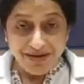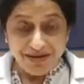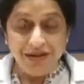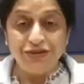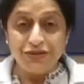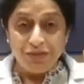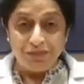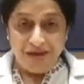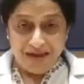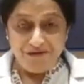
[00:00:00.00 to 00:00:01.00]
It's so
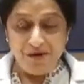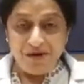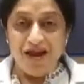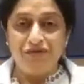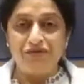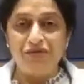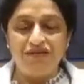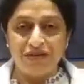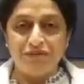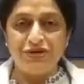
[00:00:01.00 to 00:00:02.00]
painful. Now you
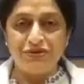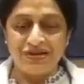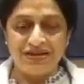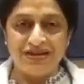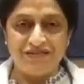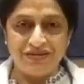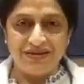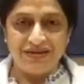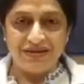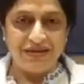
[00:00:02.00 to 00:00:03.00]
have epidural and
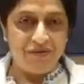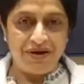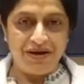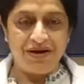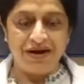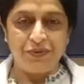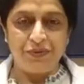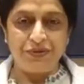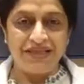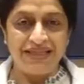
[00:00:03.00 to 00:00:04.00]
everything. In our era, it
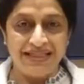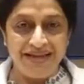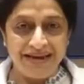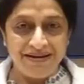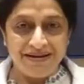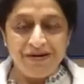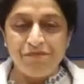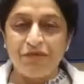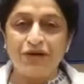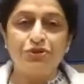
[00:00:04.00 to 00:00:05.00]
wasn't there.
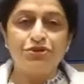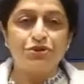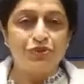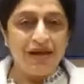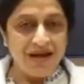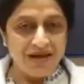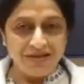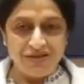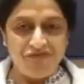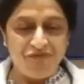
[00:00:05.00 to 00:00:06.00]
But those 12
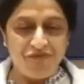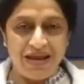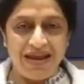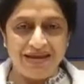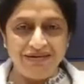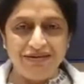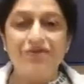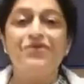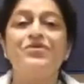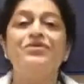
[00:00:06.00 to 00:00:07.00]
hours of pain
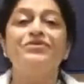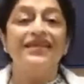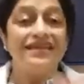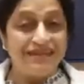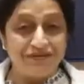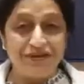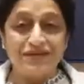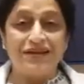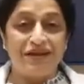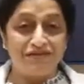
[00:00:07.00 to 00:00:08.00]
did give
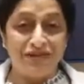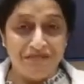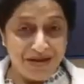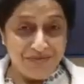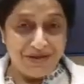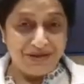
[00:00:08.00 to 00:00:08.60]
us a lovely baby.